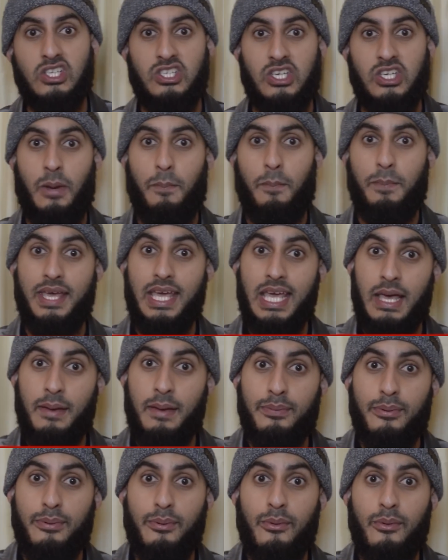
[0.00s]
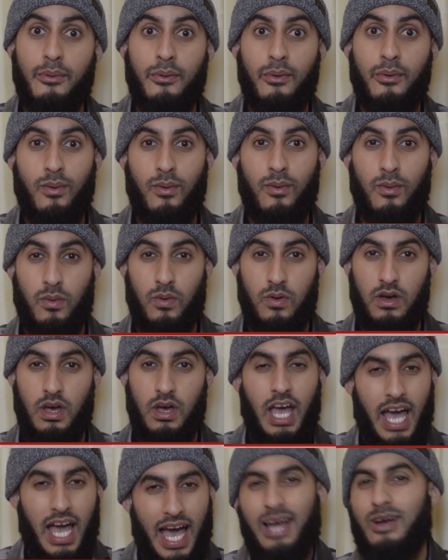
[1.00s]
to the people.
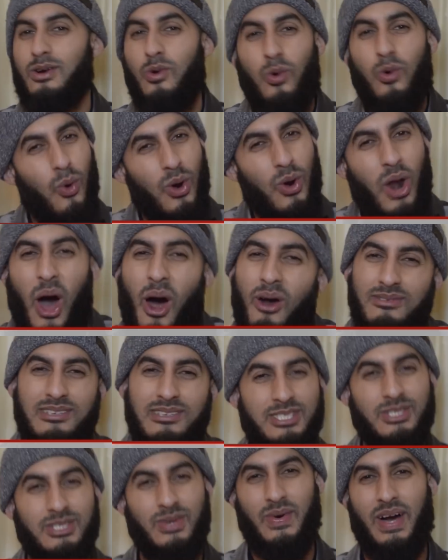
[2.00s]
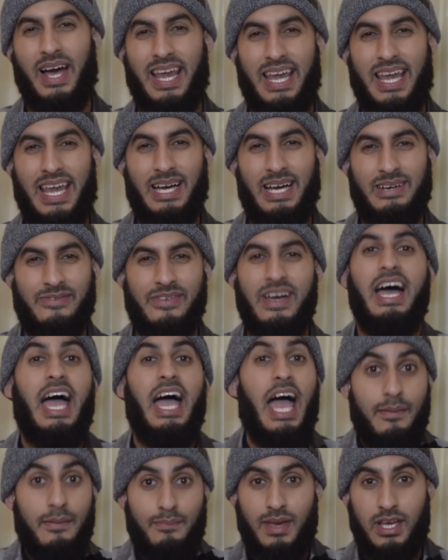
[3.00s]
And call her and show her love.
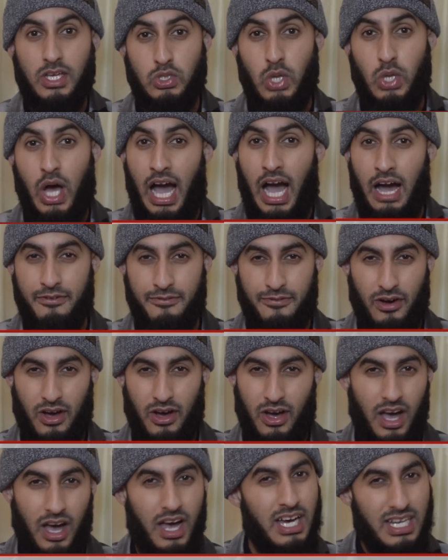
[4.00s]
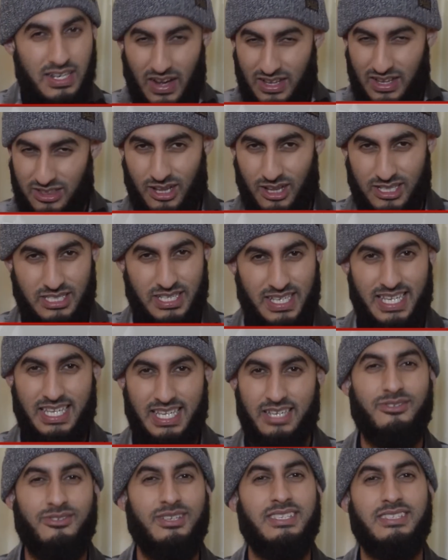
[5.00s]
And make dua for her. For Allah to
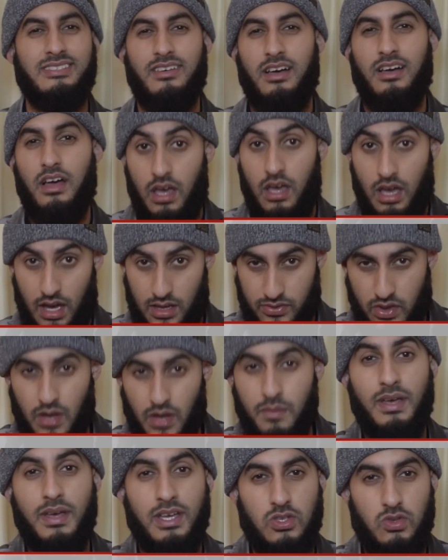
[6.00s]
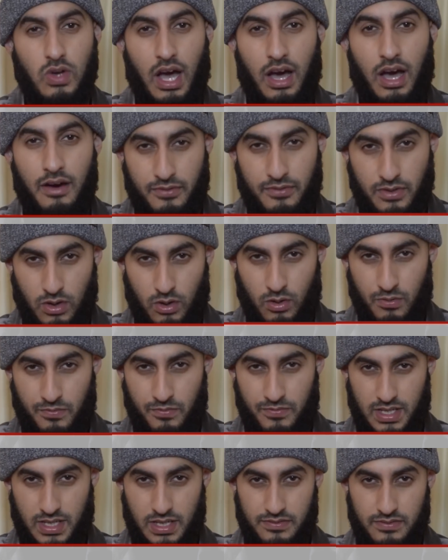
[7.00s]
increase her. And then make dua for your own
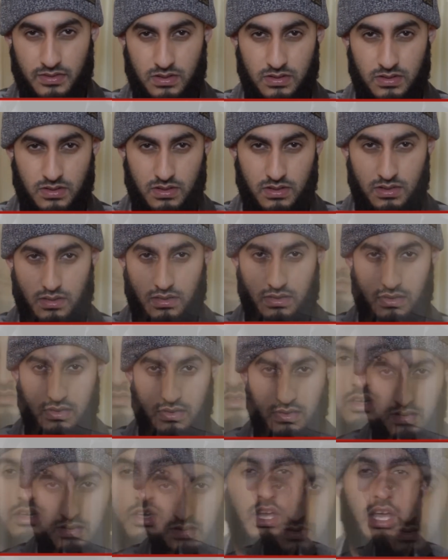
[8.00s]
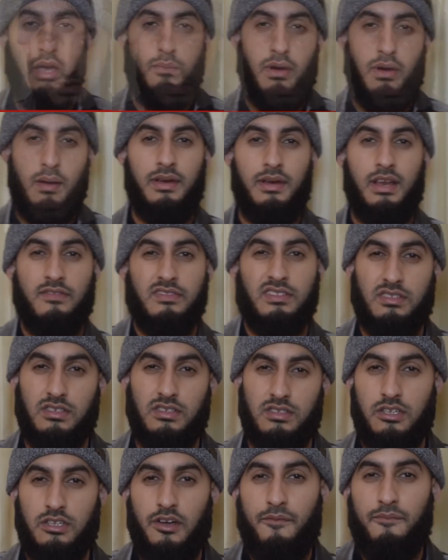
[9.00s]
forgiveness. My beloved
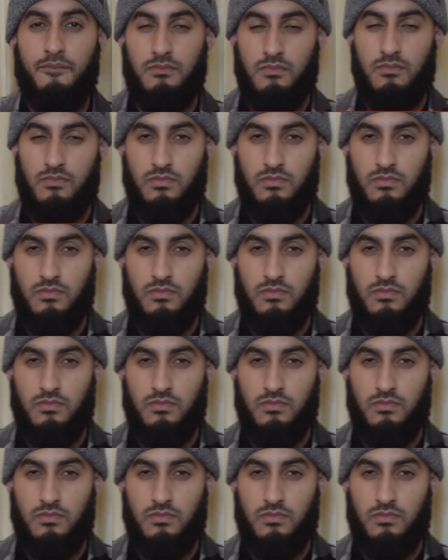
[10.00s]
sister.